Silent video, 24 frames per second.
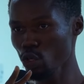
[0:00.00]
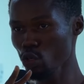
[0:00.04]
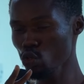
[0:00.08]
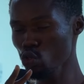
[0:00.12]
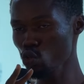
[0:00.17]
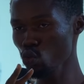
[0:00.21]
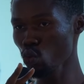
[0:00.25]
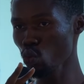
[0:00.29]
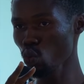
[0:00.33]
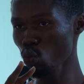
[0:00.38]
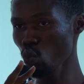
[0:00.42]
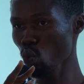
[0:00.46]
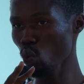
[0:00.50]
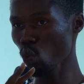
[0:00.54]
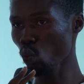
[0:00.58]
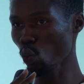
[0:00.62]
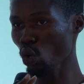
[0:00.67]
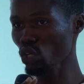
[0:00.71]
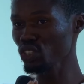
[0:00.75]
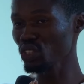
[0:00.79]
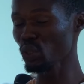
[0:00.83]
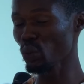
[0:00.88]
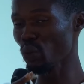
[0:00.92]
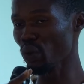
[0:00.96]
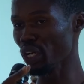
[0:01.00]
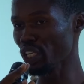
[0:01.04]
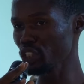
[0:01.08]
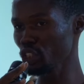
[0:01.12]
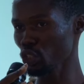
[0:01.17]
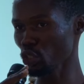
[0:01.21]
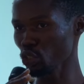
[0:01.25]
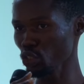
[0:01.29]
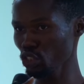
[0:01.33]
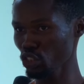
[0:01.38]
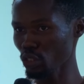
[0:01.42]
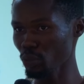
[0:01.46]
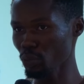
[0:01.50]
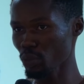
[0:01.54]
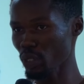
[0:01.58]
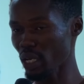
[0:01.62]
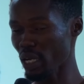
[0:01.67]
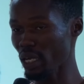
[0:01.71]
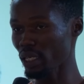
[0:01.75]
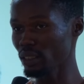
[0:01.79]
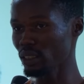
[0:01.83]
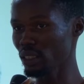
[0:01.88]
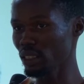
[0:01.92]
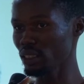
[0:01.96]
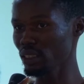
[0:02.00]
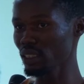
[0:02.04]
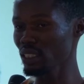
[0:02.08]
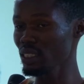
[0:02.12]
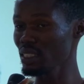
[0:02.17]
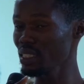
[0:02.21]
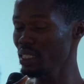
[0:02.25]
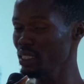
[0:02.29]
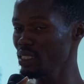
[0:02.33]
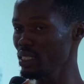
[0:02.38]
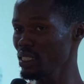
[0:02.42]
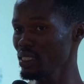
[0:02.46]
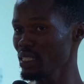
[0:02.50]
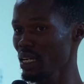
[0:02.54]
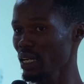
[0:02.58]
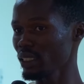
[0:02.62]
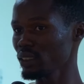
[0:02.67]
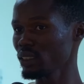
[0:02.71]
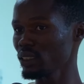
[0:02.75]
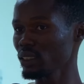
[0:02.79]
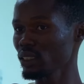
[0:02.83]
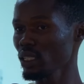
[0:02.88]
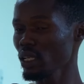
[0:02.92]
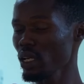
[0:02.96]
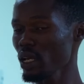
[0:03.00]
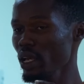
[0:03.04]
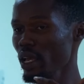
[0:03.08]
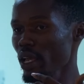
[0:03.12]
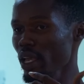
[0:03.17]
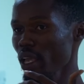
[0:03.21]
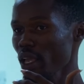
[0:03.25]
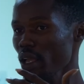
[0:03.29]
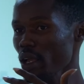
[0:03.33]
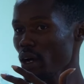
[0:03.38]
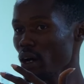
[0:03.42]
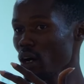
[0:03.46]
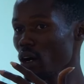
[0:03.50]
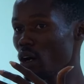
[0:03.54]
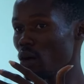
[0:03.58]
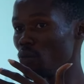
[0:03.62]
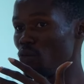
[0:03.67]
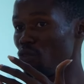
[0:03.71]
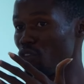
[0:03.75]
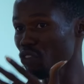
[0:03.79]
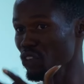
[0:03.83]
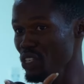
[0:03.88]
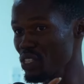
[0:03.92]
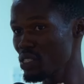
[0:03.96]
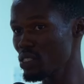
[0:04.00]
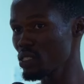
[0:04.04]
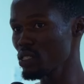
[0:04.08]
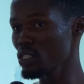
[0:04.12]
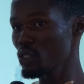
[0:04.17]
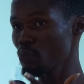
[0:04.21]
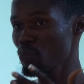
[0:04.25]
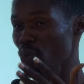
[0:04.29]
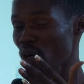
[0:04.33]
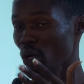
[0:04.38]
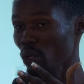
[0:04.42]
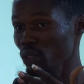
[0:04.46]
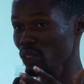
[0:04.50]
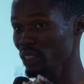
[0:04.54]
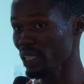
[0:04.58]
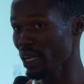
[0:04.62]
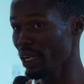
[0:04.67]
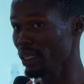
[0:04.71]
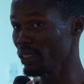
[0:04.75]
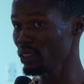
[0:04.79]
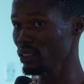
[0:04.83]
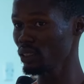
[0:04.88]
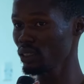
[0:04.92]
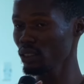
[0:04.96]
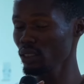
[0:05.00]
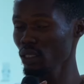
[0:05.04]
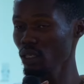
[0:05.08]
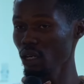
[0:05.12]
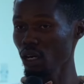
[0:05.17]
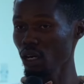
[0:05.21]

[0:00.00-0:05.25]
So what's the relationship, and is it that VCs prioritize